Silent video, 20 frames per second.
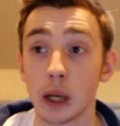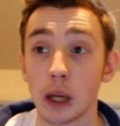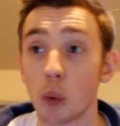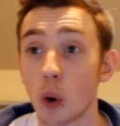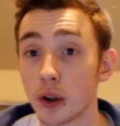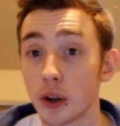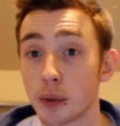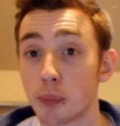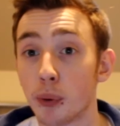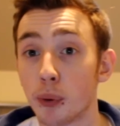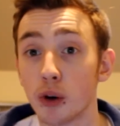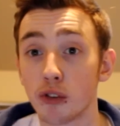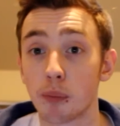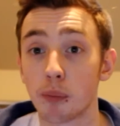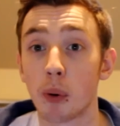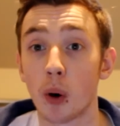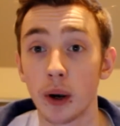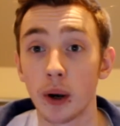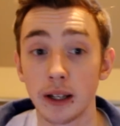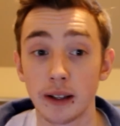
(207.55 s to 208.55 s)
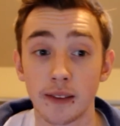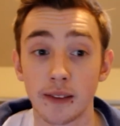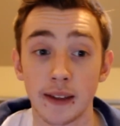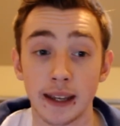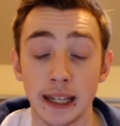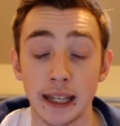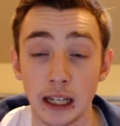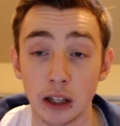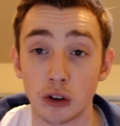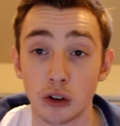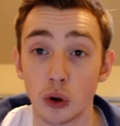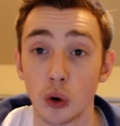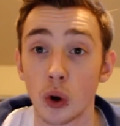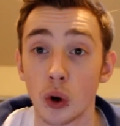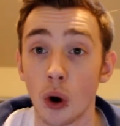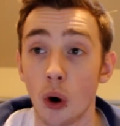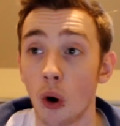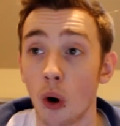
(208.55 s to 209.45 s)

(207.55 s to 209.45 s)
He wanted to prove a point that he could do it,